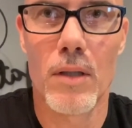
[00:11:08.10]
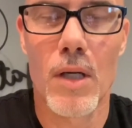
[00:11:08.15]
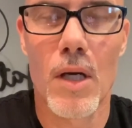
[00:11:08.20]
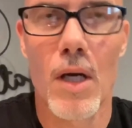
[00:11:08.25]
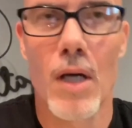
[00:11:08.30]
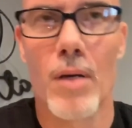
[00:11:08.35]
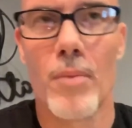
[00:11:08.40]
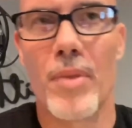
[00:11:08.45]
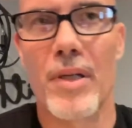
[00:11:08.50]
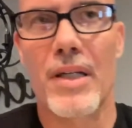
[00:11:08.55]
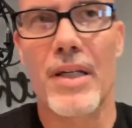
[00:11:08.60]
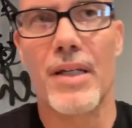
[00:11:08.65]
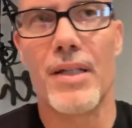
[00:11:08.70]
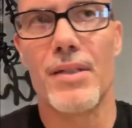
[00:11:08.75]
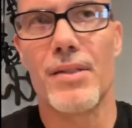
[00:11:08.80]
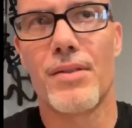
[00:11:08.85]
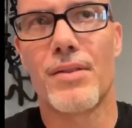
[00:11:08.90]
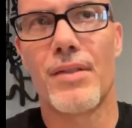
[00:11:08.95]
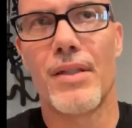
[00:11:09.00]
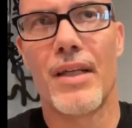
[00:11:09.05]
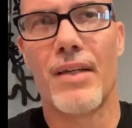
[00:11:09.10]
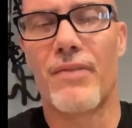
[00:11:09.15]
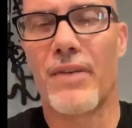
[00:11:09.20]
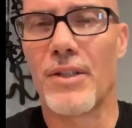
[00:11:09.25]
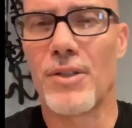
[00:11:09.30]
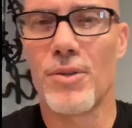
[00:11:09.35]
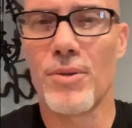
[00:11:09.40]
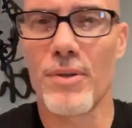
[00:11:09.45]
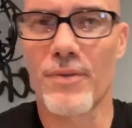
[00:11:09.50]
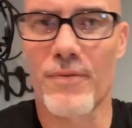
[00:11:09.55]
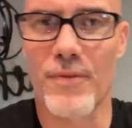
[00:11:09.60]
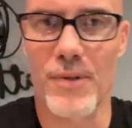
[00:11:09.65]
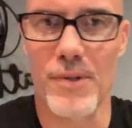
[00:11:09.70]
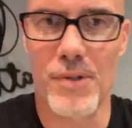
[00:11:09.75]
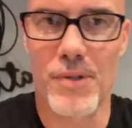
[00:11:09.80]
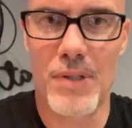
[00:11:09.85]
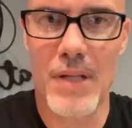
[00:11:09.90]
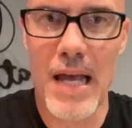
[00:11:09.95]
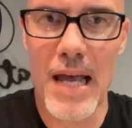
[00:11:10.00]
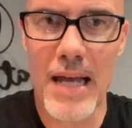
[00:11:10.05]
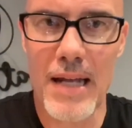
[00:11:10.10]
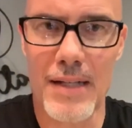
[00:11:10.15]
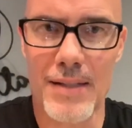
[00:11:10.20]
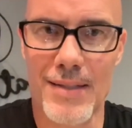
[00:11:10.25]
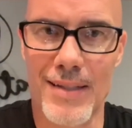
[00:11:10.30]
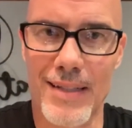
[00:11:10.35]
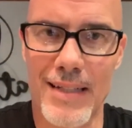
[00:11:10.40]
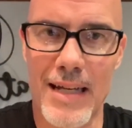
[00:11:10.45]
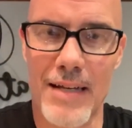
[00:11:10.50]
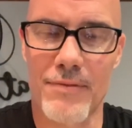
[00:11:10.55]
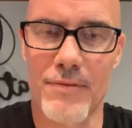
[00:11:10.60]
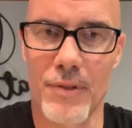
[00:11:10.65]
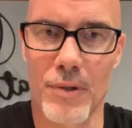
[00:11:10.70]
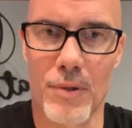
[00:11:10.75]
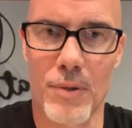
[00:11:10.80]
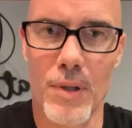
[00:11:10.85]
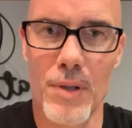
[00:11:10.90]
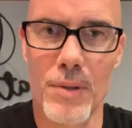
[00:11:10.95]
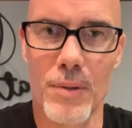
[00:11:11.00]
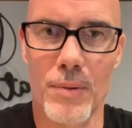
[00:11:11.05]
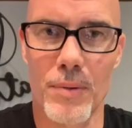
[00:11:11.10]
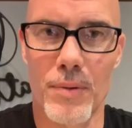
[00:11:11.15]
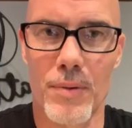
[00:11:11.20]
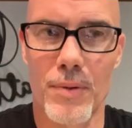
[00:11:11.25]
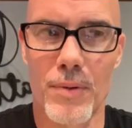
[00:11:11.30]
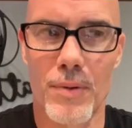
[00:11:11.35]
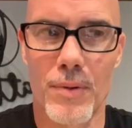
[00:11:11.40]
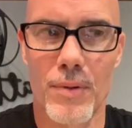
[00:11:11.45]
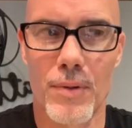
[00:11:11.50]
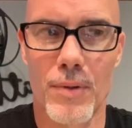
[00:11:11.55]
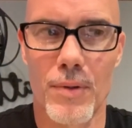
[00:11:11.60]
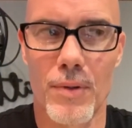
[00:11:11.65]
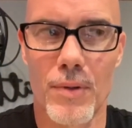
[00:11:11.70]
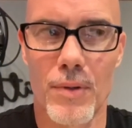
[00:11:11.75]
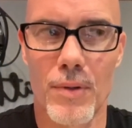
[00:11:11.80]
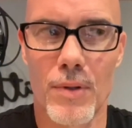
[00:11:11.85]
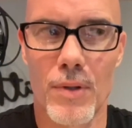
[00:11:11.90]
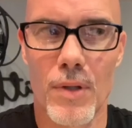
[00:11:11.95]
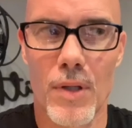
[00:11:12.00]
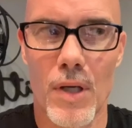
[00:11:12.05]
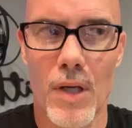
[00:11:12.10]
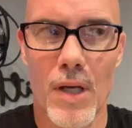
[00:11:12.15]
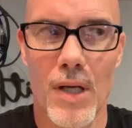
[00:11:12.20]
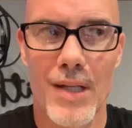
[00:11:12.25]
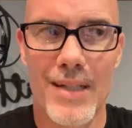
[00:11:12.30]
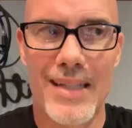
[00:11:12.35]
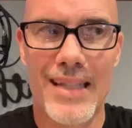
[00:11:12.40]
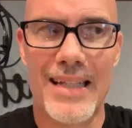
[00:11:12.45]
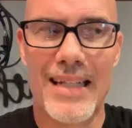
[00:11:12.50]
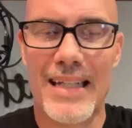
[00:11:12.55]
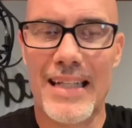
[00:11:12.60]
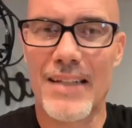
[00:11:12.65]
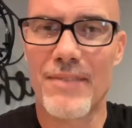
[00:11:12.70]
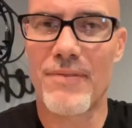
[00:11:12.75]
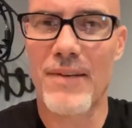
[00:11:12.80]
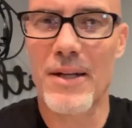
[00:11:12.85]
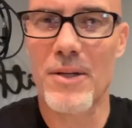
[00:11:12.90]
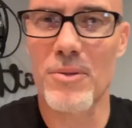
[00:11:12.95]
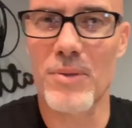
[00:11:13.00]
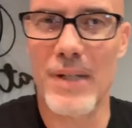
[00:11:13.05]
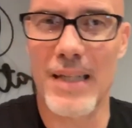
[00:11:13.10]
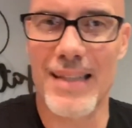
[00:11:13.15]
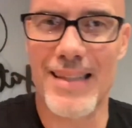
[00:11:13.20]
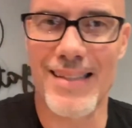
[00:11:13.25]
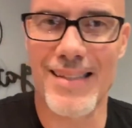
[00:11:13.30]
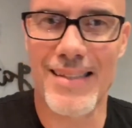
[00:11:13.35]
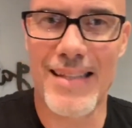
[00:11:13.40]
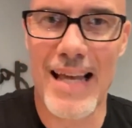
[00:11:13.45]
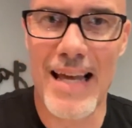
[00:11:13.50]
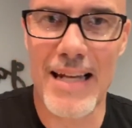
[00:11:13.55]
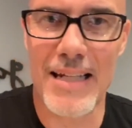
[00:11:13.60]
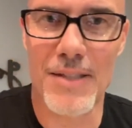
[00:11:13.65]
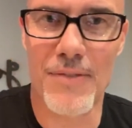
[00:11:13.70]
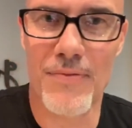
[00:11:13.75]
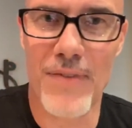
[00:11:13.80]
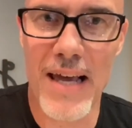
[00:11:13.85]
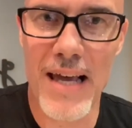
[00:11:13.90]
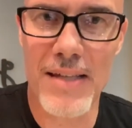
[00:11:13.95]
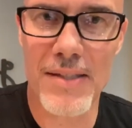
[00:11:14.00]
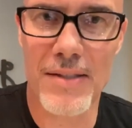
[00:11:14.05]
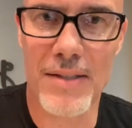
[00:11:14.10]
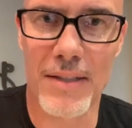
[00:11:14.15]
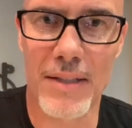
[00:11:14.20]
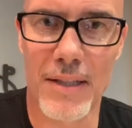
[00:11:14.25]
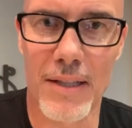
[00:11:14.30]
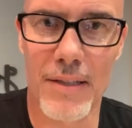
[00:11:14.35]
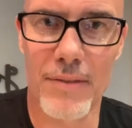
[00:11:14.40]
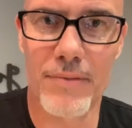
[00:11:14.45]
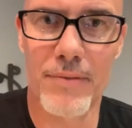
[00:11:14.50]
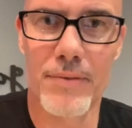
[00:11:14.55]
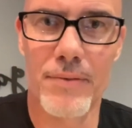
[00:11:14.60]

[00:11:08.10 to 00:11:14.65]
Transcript: Because if I do it for a status and not for growth, then if I don't get the status fast enough,